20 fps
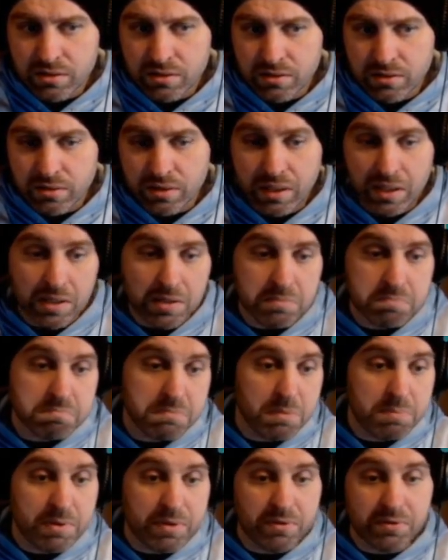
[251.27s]
Okay,
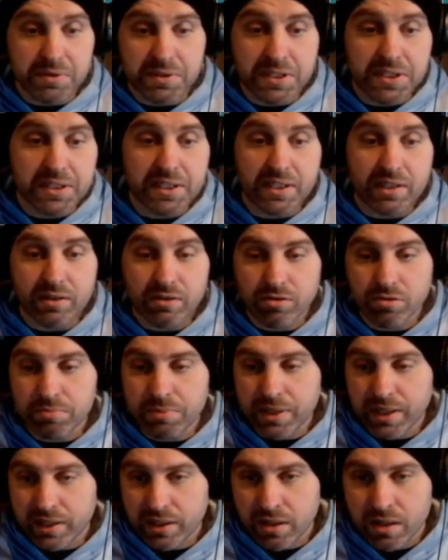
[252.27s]
apparently I can't go
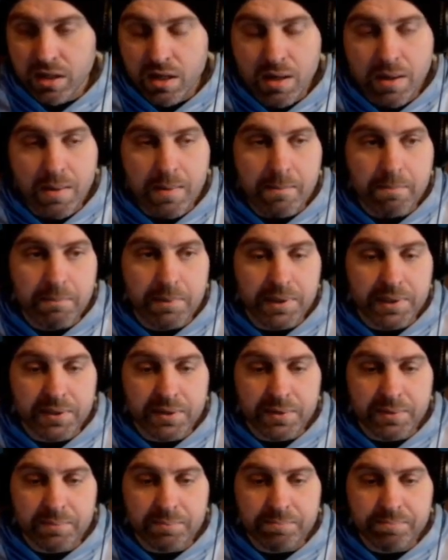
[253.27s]
back. But
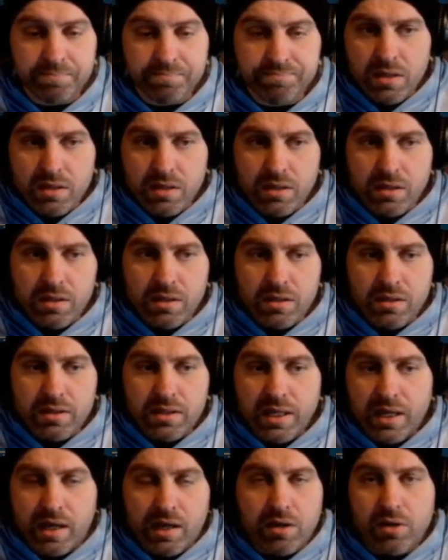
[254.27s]

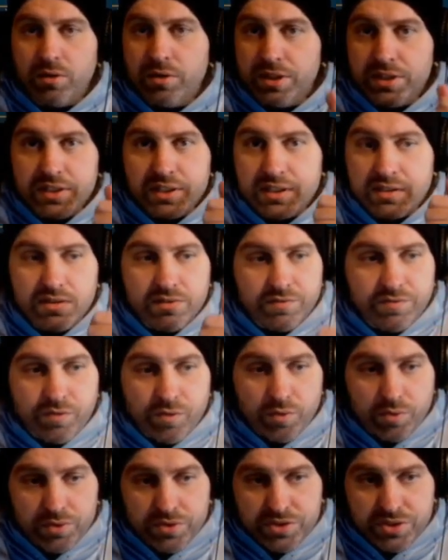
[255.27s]
yeah, I already did the
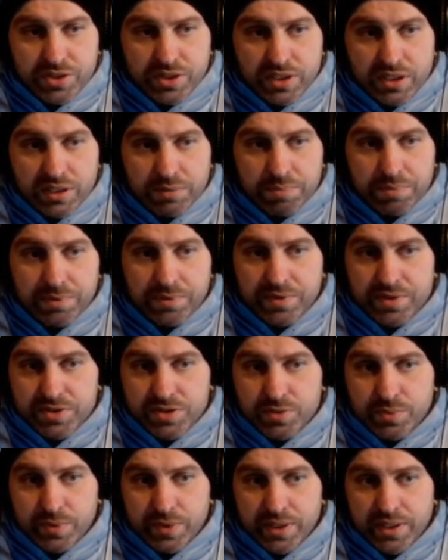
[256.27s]
force keep
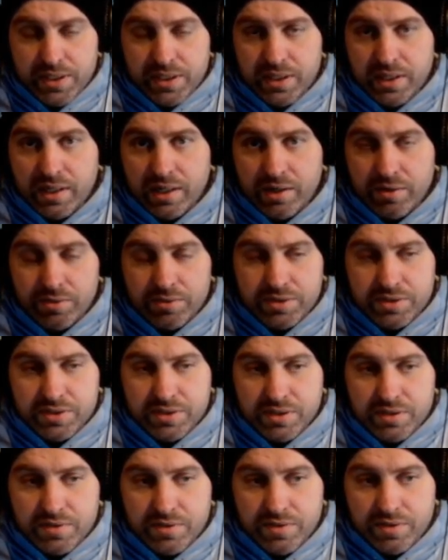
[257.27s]
this way. I already
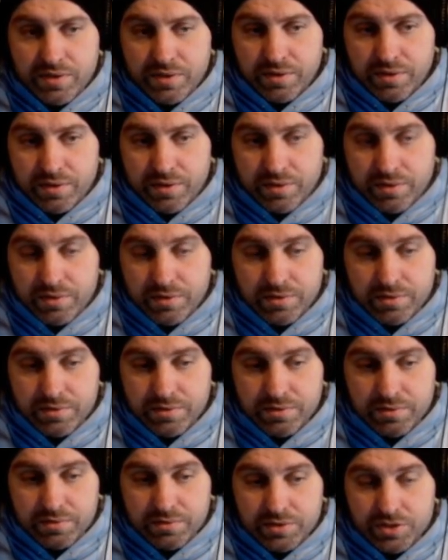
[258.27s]
did the
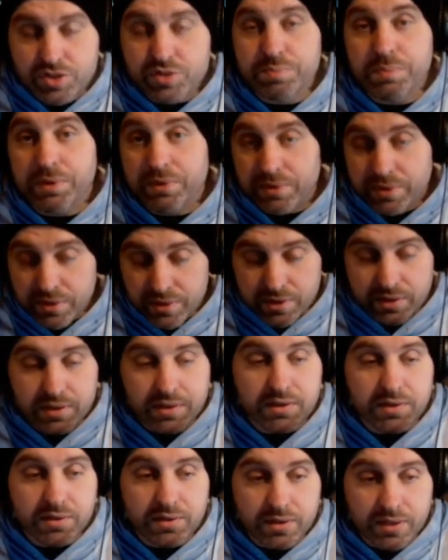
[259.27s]
spirit
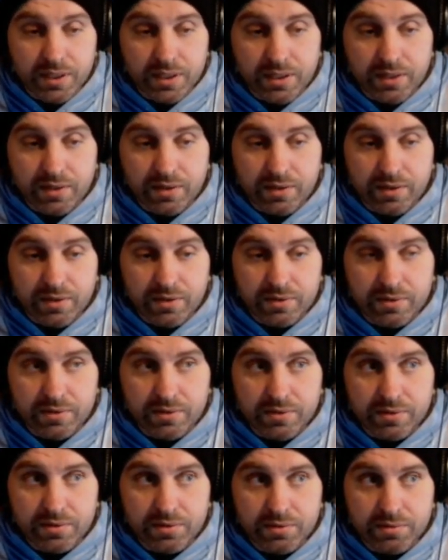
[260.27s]
and
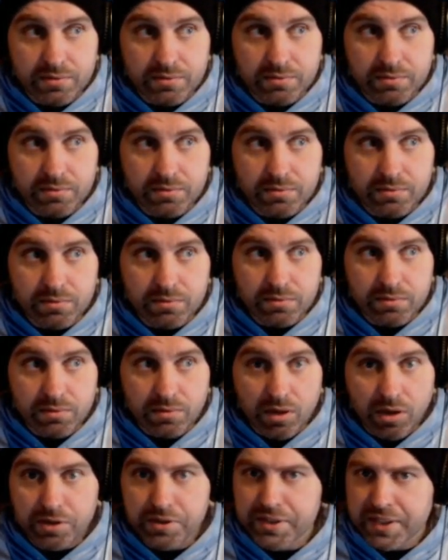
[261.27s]

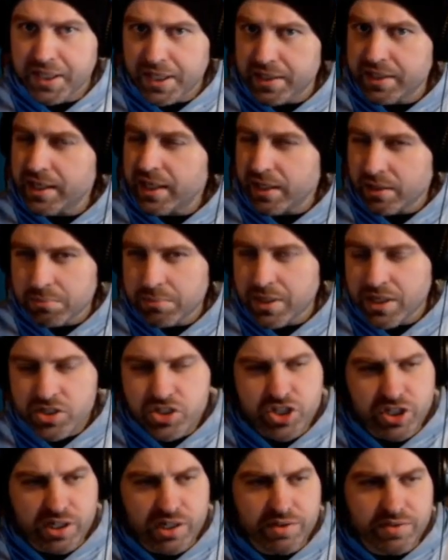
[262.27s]
arcane and
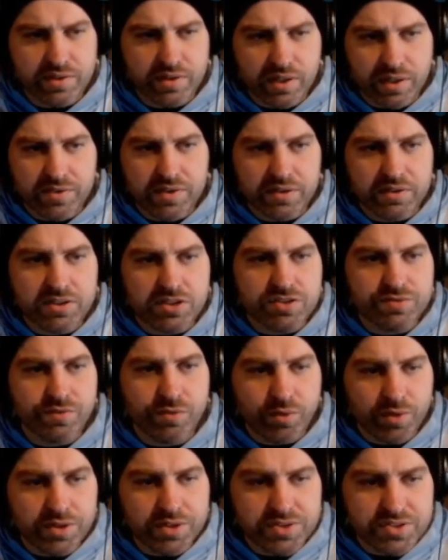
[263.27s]
magic. I think this
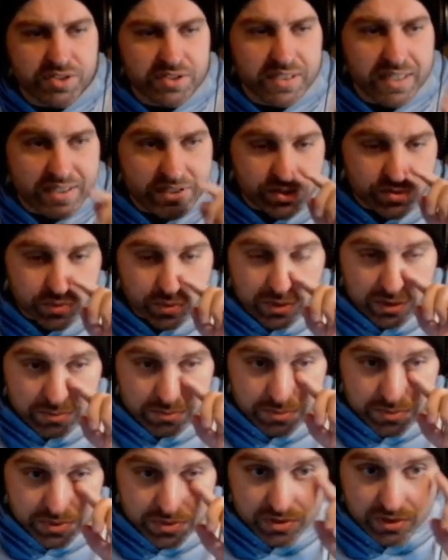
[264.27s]
void is the last one
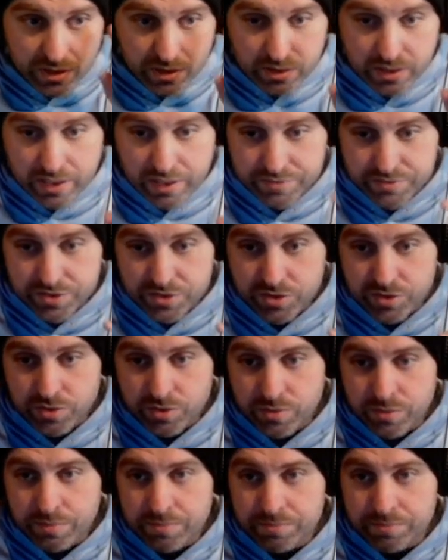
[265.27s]
I have to do.